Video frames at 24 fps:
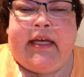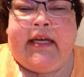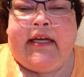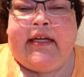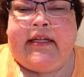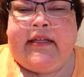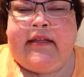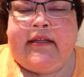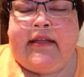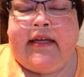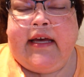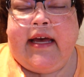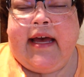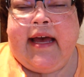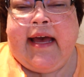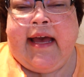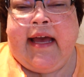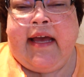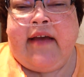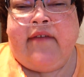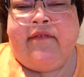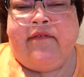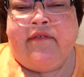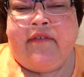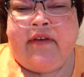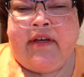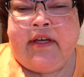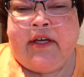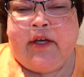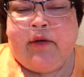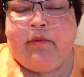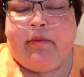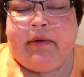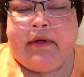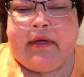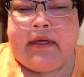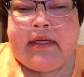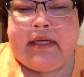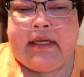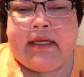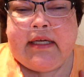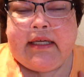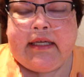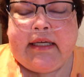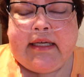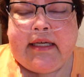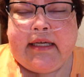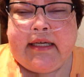and the AFib
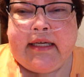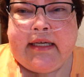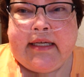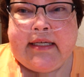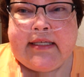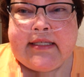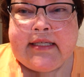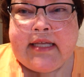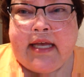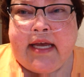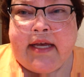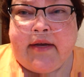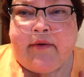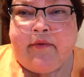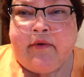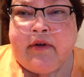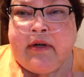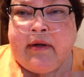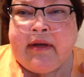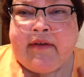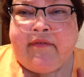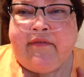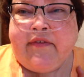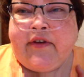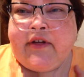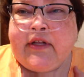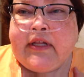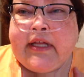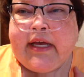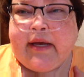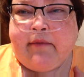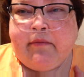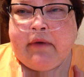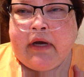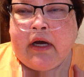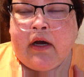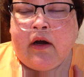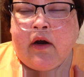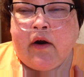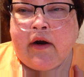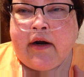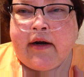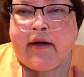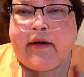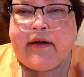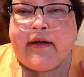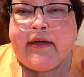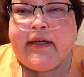is like when I feel like my
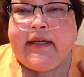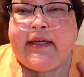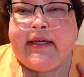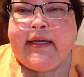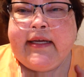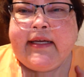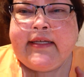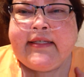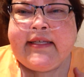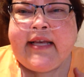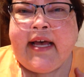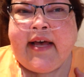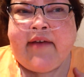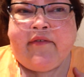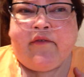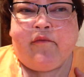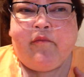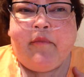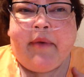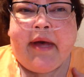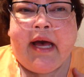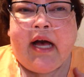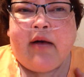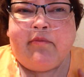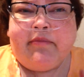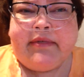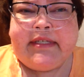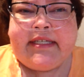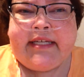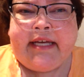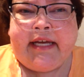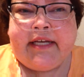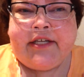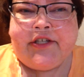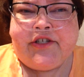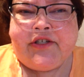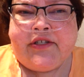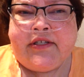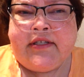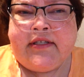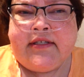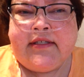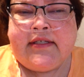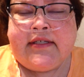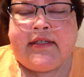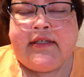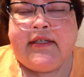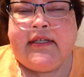heart is having
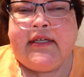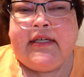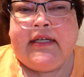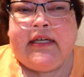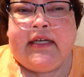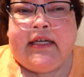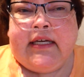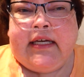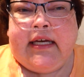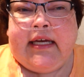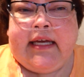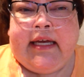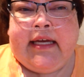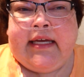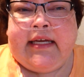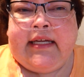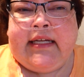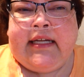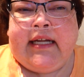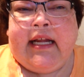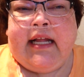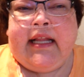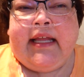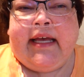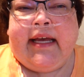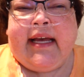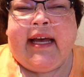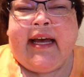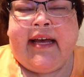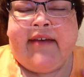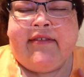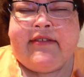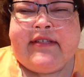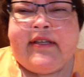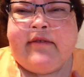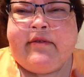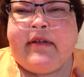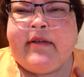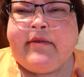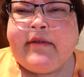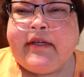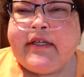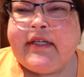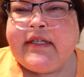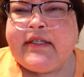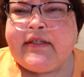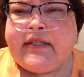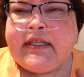palpitations. And like I sometimes
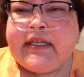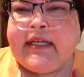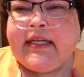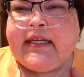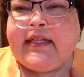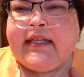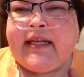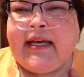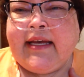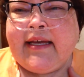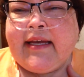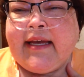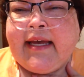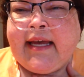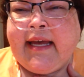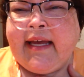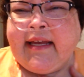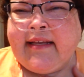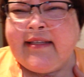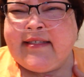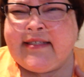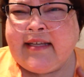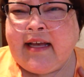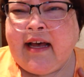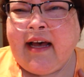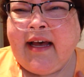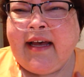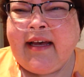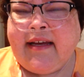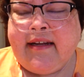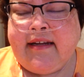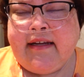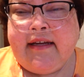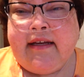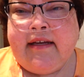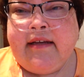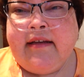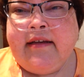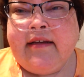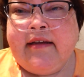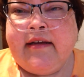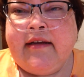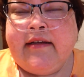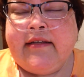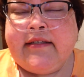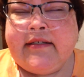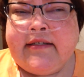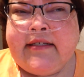I just get like anxiety
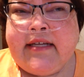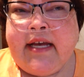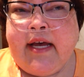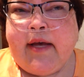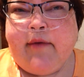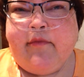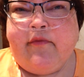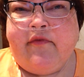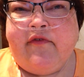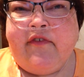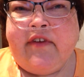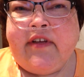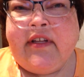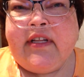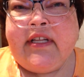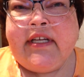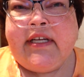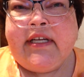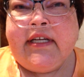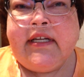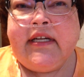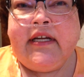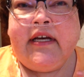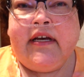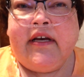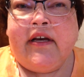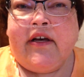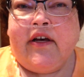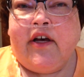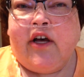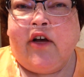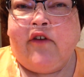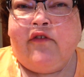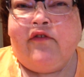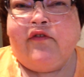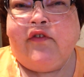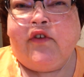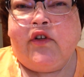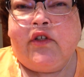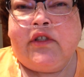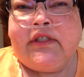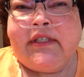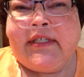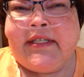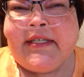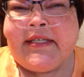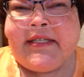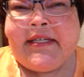type feeling, a
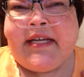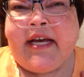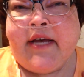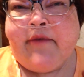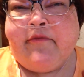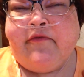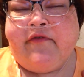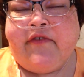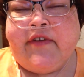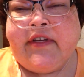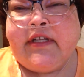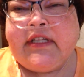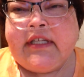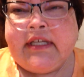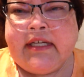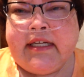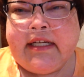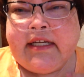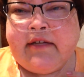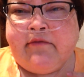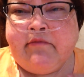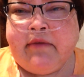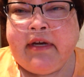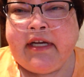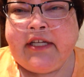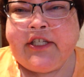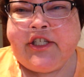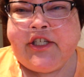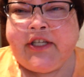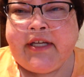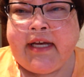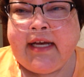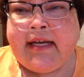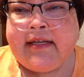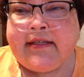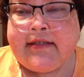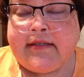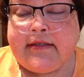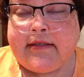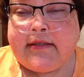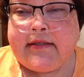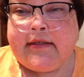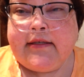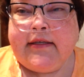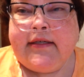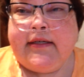fullness type feeling in my chest.